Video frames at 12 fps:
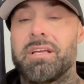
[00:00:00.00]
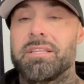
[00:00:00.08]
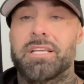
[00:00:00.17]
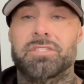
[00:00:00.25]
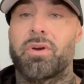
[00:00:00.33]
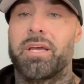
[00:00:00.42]

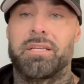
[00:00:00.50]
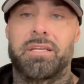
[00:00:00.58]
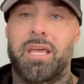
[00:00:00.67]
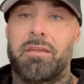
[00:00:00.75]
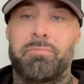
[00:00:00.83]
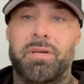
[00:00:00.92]
That's great,
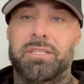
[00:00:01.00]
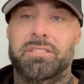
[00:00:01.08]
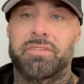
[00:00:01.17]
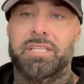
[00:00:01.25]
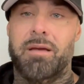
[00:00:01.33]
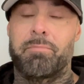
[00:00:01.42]
getting big and stuff
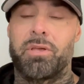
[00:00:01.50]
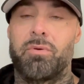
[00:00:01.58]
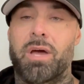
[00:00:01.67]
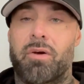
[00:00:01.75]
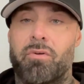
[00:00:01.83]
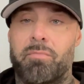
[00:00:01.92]
like that, but you
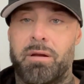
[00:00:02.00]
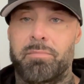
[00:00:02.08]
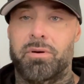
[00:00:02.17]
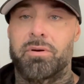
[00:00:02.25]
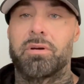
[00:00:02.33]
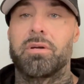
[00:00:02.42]
got to
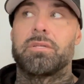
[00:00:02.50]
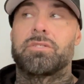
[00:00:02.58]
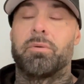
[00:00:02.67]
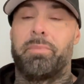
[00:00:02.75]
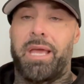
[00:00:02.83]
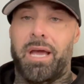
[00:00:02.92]
remember
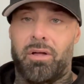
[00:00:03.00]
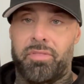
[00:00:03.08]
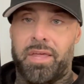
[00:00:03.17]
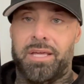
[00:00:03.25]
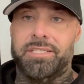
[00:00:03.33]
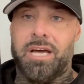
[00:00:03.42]
to be
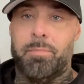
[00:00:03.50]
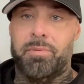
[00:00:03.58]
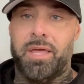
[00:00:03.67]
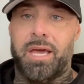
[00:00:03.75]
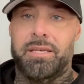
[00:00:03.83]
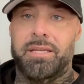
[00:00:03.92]
healthy on top of that.